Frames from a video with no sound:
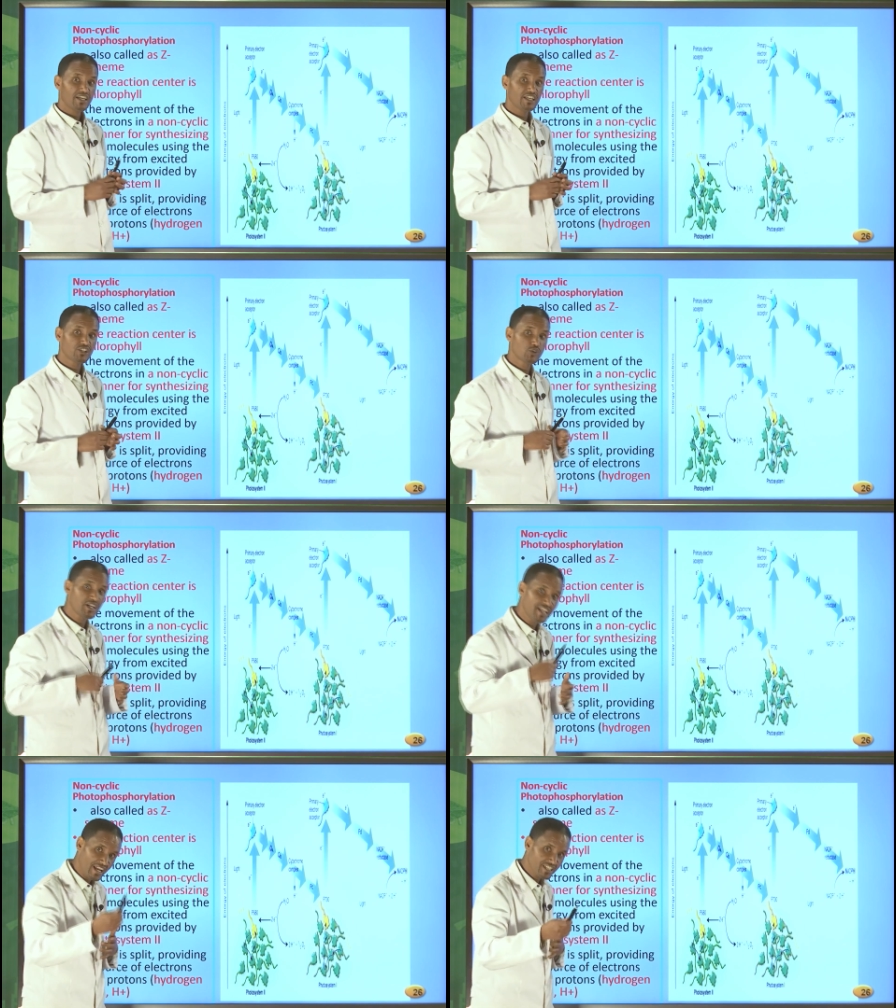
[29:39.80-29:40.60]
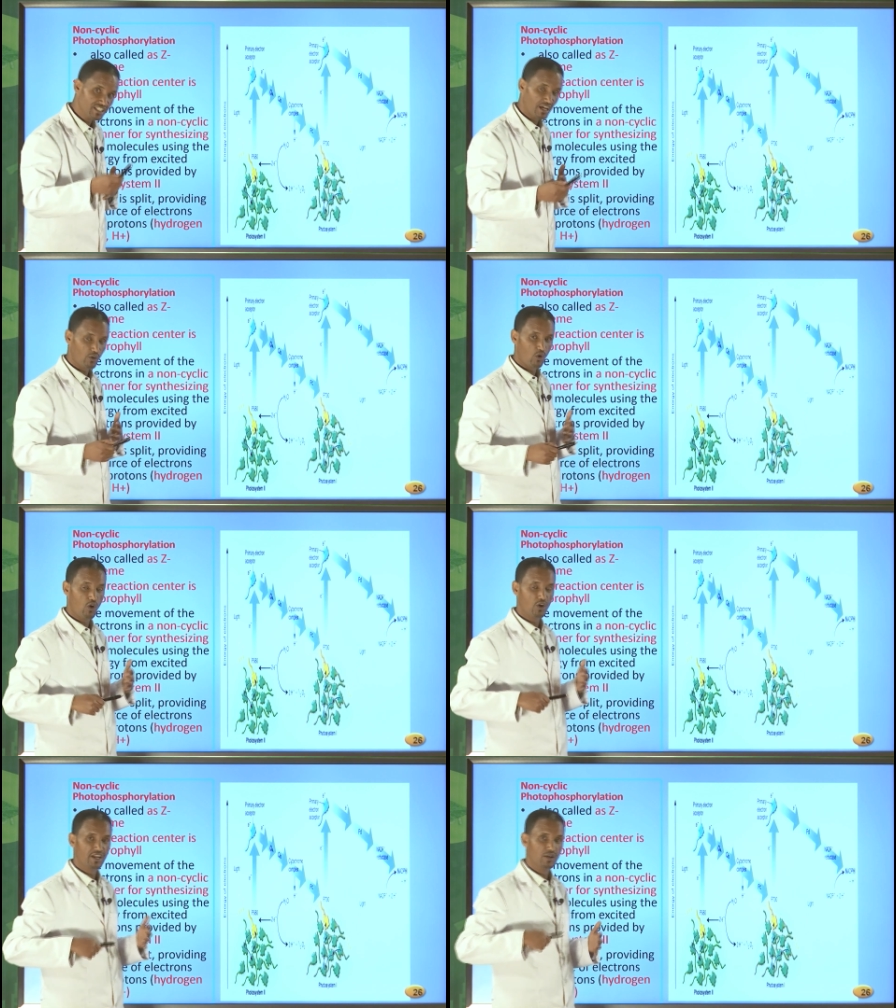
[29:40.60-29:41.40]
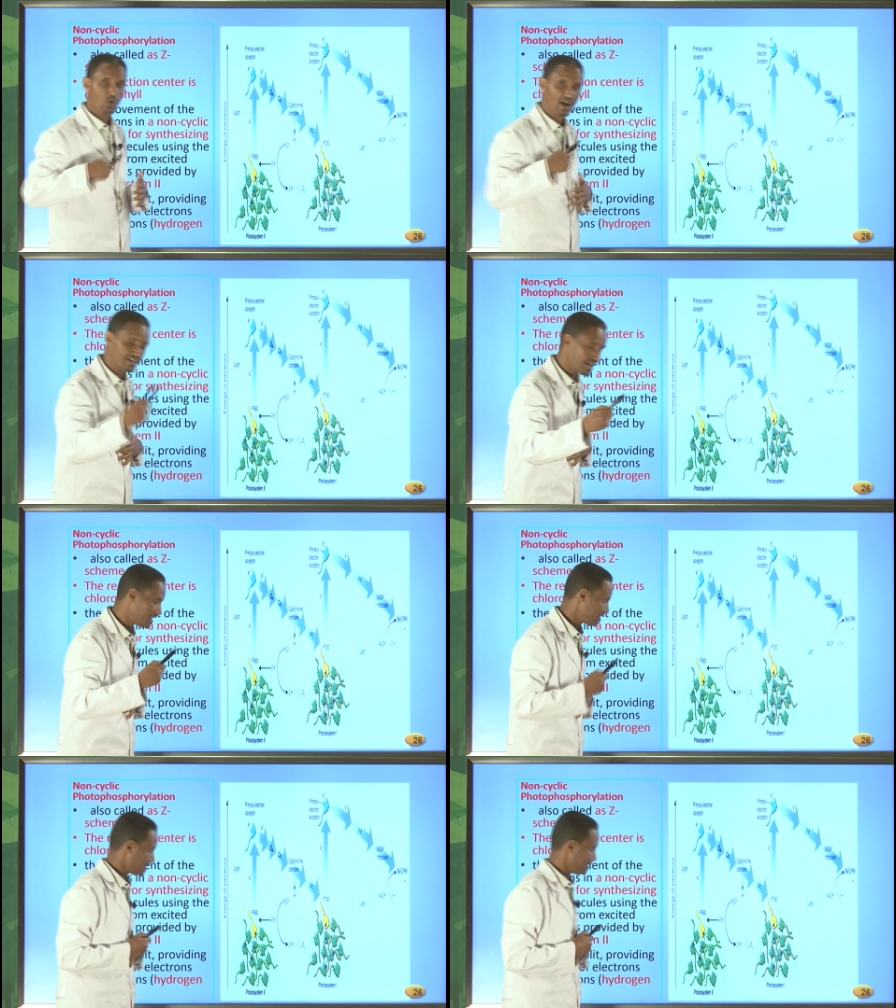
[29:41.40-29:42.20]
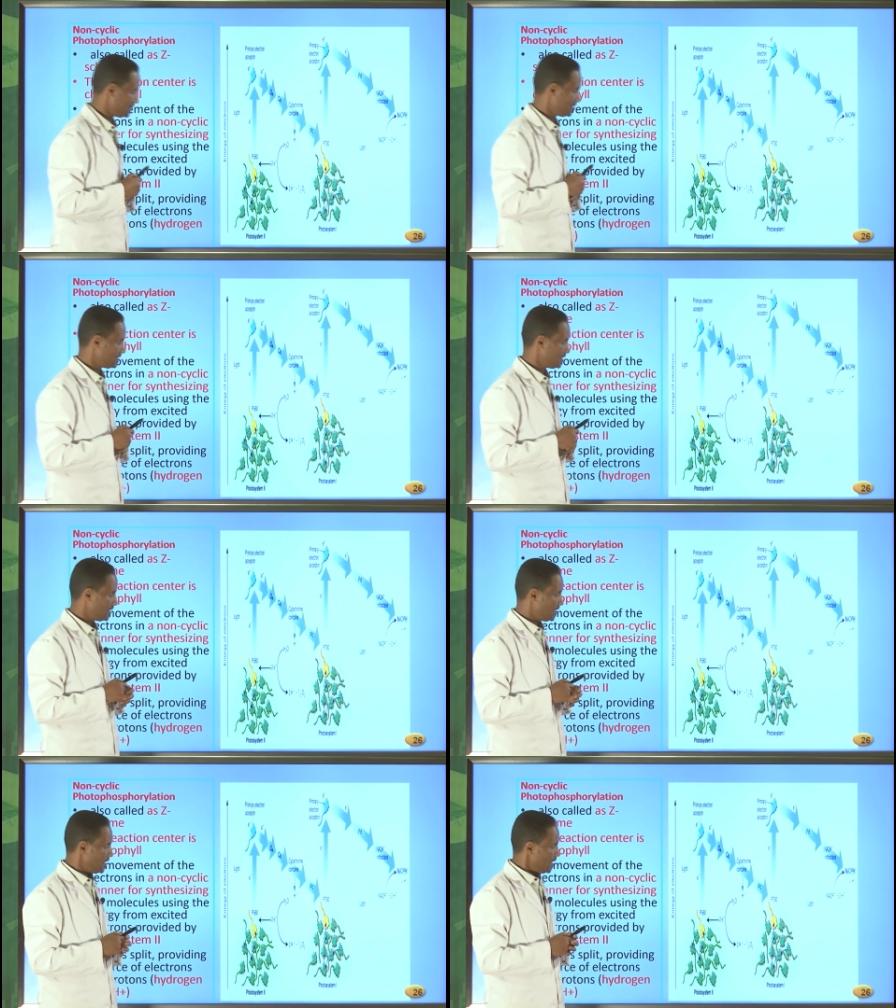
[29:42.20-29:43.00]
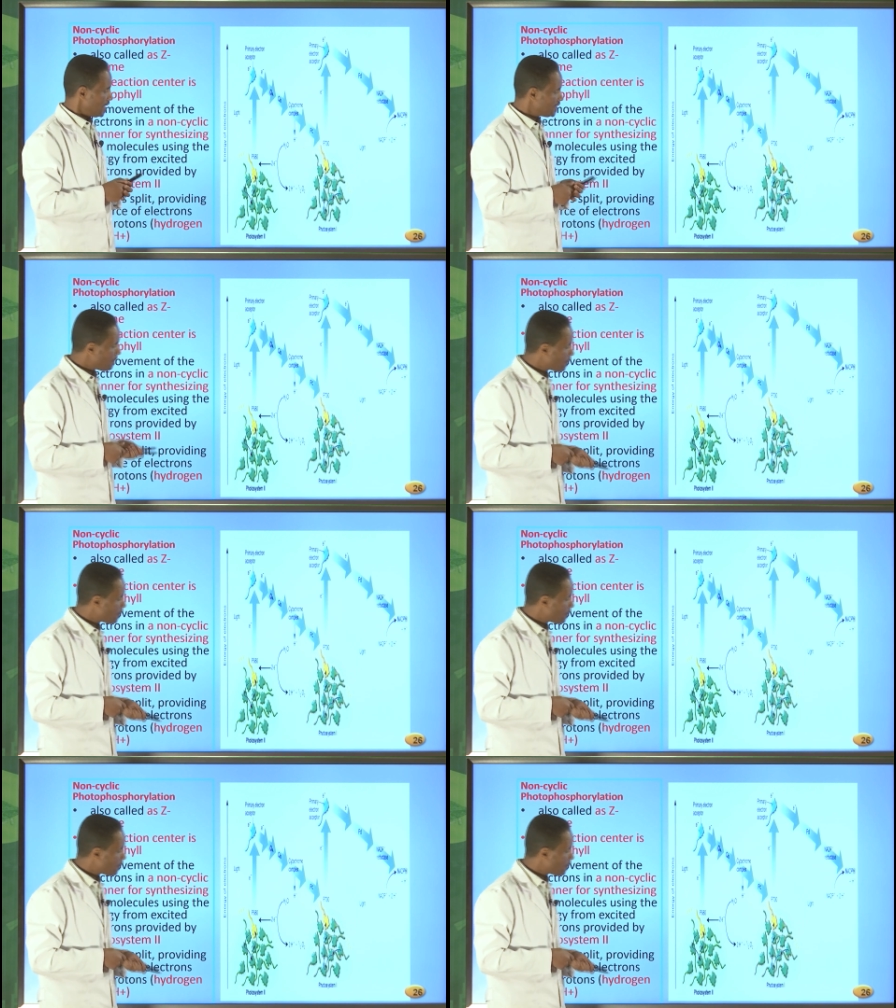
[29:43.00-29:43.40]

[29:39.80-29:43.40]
in unidirectional or in one direction. In the